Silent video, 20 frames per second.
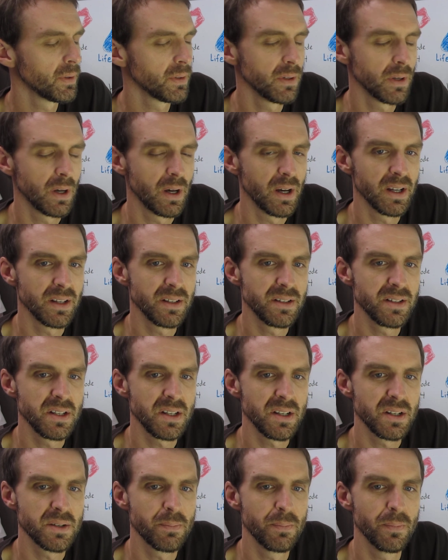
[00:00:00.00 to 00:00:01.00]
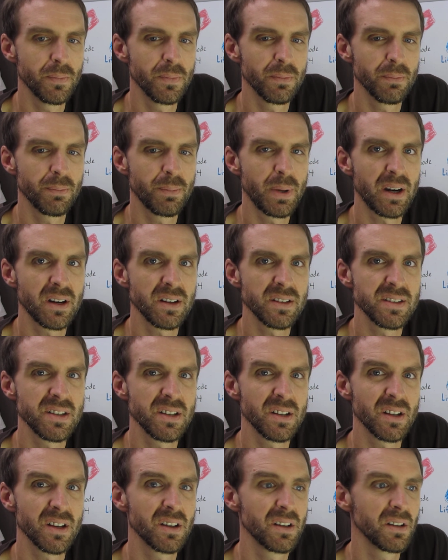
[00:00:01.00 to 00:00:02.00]
uh, teach
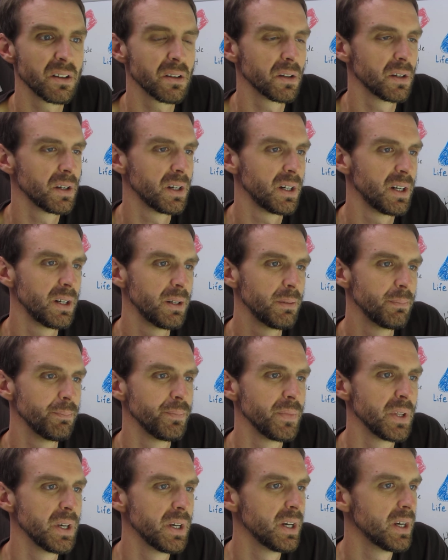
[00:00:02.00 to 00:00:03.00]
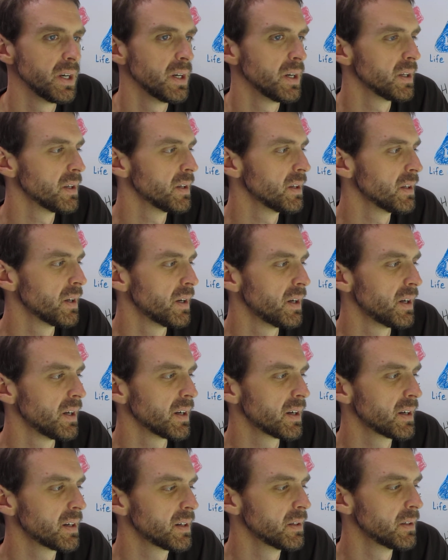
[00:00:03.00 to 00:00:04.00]
parasitic um, uh,
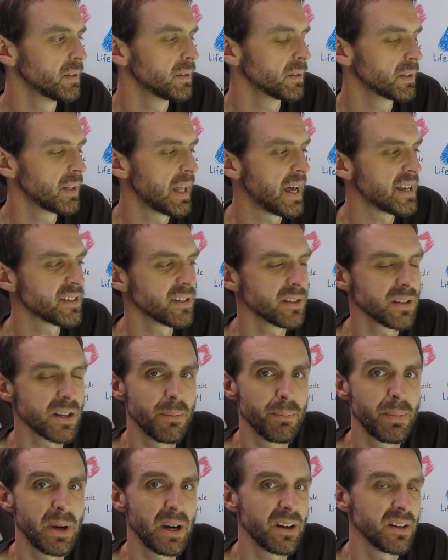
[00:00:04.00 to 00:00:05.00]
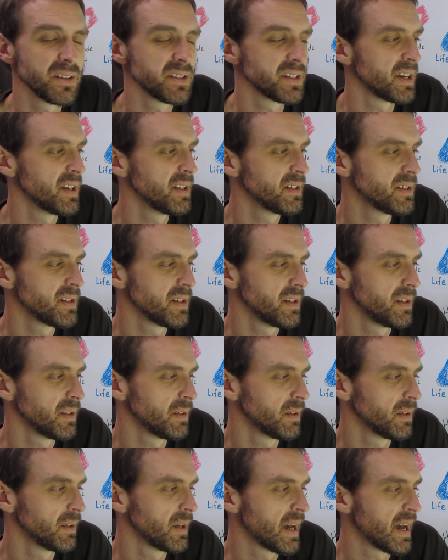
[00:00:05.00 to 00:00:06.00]
classes on parasites
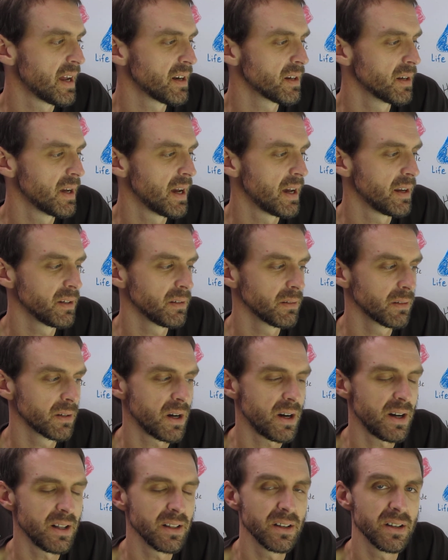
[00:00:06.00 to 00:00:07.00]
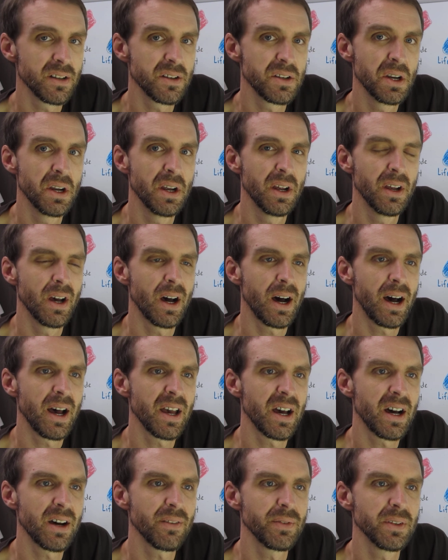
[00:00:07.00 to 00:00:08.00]
in at, at college, I
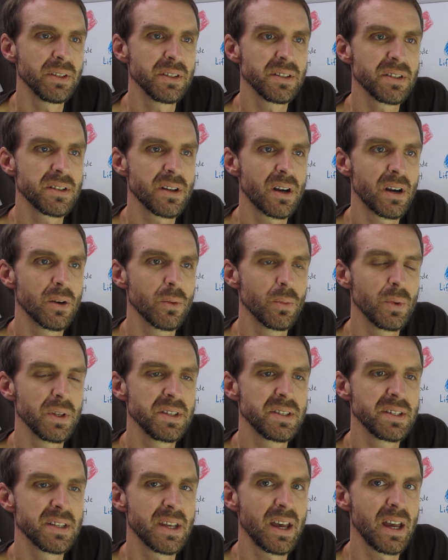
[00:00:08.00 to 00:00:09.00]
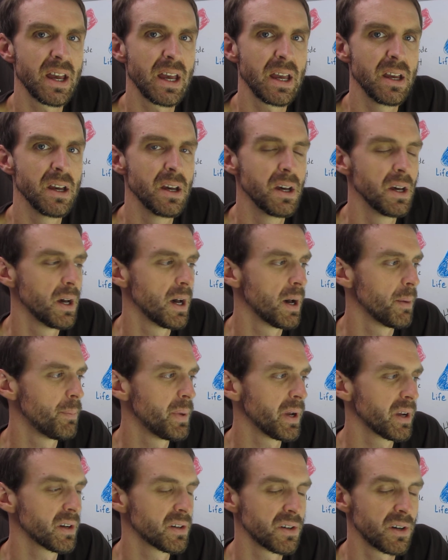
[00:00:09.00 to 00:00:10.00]
often start with say a
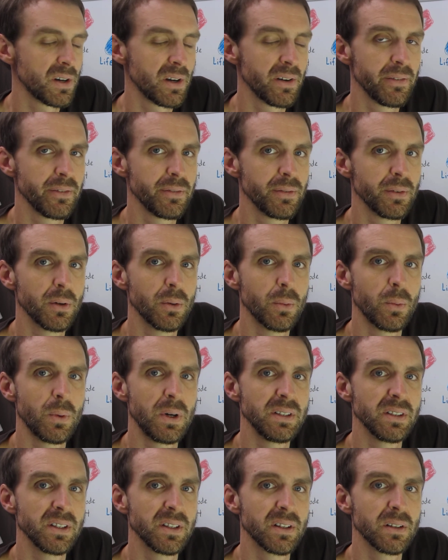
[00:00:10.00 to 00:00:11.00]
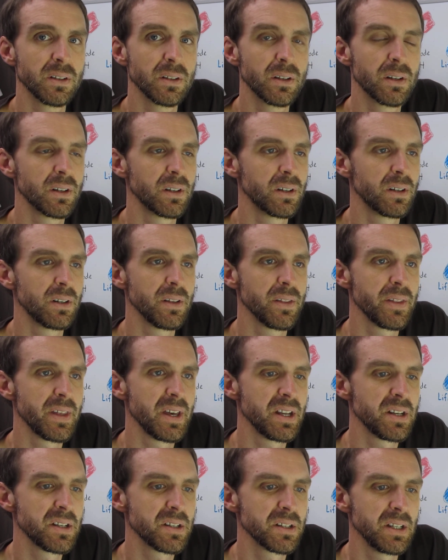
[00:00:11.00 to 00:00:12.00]
picture of one little girl
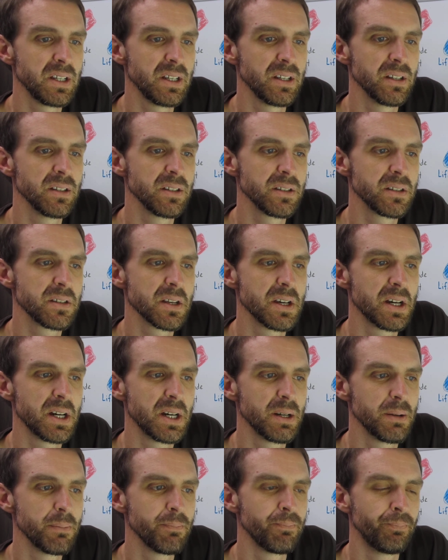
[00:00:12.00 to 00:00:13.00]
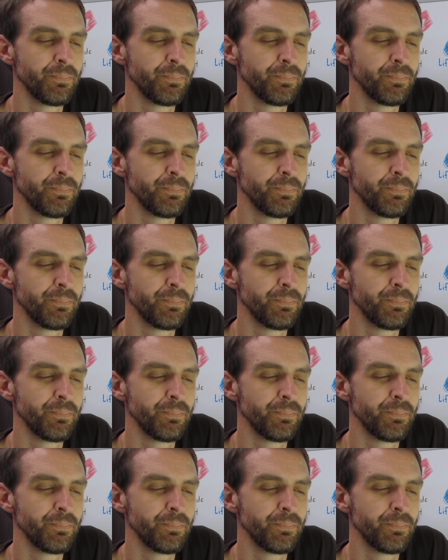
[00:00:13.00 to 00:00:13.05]
that is um,